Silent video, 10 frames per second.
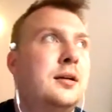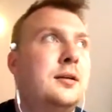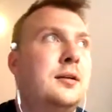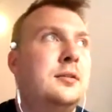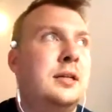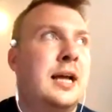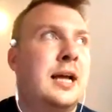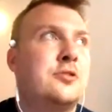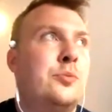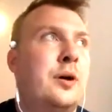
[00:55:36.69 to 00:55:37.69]
The guest
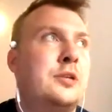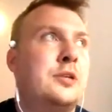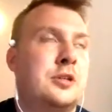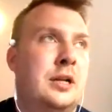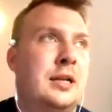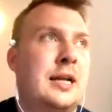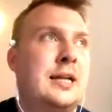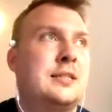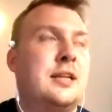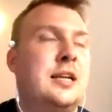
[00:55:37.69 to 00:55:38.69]
wise, I was got the guest
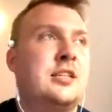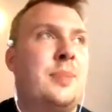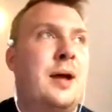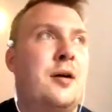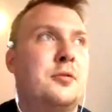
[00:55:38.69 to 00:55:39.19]
list about